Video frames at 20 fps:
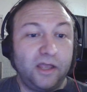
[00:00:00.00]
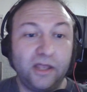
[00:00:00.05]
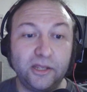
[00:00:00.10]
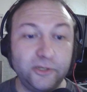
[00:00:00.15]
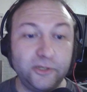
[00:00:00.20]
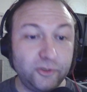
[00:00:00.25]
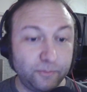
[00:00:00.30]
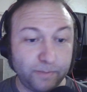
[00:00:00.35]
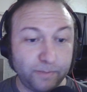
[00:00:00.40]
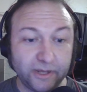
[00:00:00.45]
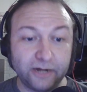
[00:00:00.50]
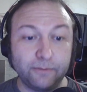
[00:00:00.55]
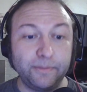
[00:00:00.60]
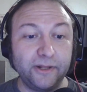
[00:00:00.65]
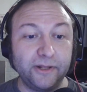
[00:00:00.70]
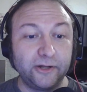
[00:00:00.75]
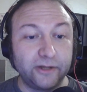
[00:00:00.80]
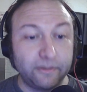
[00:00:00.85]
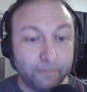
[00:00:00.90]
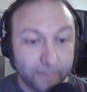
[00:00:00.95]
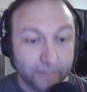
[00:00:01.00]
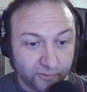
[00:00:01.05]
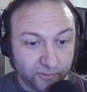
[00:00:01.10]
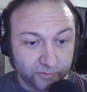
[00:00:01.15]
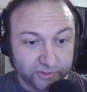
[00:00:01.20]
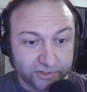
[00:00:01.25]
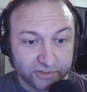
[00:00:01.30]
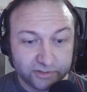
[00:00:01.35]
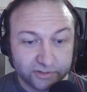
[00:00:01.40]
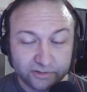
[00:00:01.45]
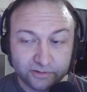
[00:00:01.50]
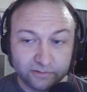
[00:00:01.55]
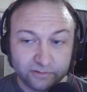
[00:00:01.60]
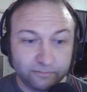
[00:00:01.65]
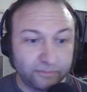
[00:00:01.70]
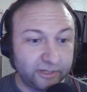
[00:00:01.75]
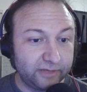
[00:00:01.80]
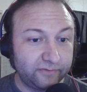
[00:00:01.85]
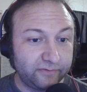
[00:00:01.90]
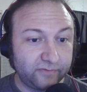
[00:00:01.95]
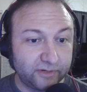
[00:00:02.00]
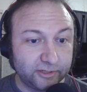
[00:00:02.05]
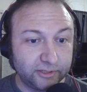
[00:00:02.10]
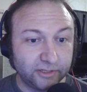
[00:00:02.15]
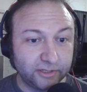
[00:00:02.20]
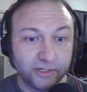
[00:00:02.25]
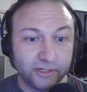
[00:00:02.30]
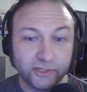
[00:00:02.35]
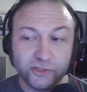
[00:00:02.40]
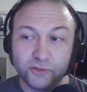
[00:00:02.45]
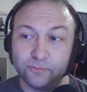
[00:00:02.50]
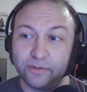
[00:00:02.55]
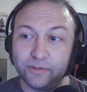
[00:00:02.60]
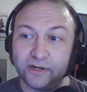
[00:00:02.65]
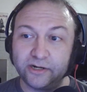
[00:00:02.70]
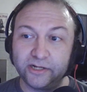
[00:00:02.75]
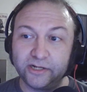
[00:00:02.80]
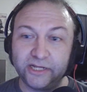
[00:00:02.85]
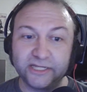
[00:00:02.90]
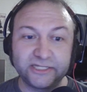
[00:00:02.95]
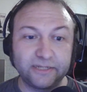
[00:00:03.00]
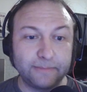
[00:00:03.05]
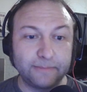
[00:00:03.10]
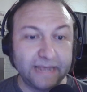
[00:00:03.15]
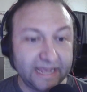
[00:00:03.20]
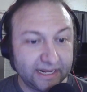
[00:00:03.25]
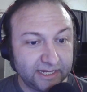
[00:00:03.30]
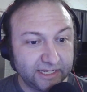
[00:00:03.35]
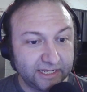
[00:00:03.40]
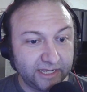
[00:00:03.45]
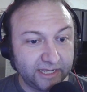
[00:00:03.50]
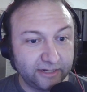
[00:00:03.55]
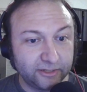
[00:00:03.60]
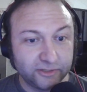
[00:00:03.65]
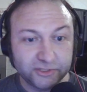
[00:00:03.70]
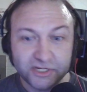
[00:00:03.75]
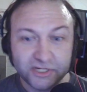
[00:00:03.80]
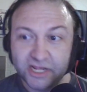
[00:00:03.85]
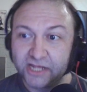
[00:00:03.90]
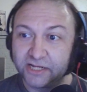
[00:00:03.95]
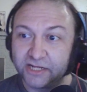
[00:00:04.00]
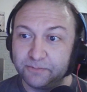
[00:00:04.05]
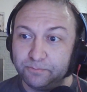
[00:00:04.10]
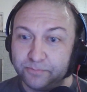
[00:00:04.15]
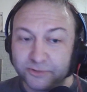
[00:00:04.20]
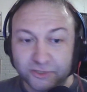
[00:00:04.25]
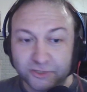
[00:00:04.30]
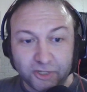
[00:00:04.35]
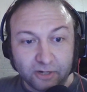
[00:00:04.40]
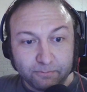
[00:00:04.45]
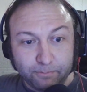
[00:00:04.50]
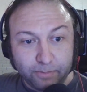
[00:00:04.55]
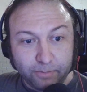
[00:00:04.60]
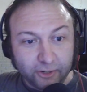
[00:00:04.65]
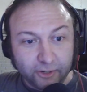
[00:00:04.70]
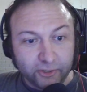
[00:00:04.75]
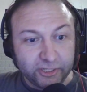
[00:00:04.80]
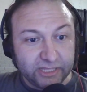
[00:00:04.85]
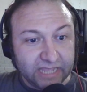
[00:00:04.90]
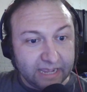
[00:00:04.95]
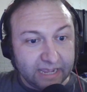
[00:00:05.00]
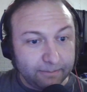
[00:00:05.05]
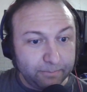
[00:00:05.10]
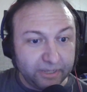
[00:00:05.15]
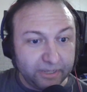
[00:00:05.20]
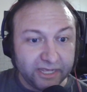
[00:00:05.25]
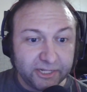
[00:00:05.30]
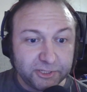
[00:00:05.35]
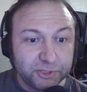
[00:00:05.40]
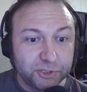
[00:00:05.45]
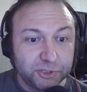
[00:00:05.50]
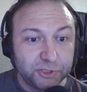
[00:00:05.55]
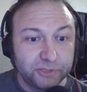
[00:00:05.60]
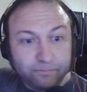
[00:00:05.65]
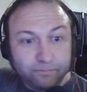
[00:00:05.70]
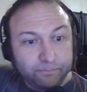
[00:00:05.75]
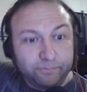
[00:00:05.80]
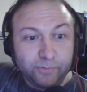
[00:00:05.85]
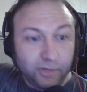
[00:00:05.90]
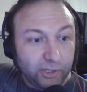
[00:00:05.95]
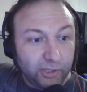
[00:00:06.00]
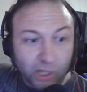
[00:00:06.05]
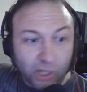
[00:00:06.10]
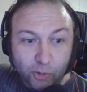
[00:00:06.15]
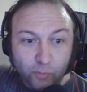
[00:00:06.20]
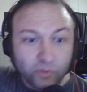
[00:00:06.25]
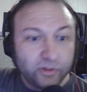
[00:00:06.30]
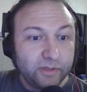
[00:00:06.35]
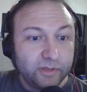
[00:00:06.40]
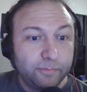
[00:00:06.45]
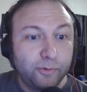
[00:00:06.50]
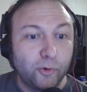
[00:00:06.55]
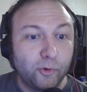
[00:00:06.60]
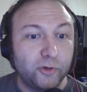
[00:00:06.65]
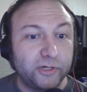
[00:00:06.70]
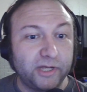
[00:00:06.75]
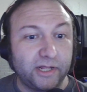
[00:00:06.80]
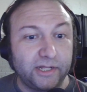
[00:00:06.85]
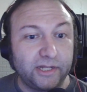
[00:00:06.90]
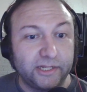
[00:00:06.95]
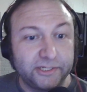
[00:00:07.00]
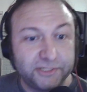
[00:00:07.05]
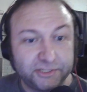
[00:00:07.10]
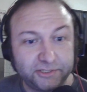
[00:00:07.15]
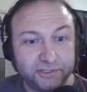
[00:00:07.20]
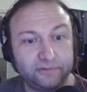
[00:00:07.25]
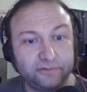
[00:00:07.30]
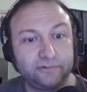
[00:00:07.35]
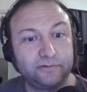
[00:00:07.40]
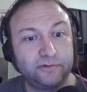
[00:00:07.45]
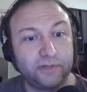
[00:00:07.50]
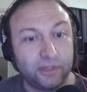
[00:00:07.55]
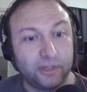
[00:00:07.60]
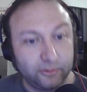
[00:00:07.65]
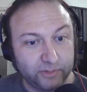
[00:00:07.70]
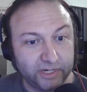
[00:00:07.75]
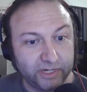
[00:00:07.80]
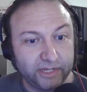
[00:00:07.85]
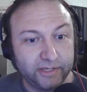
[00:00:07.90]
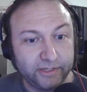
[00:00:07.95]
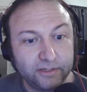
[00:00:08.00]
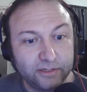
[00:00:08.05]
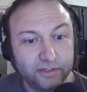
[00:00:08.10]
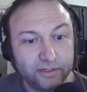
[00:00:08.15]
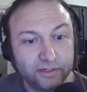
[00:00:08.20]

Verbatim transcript: You better build a moat, motherfucker. You better get some alligators, start burning that pitch, lower the portcullis, okay?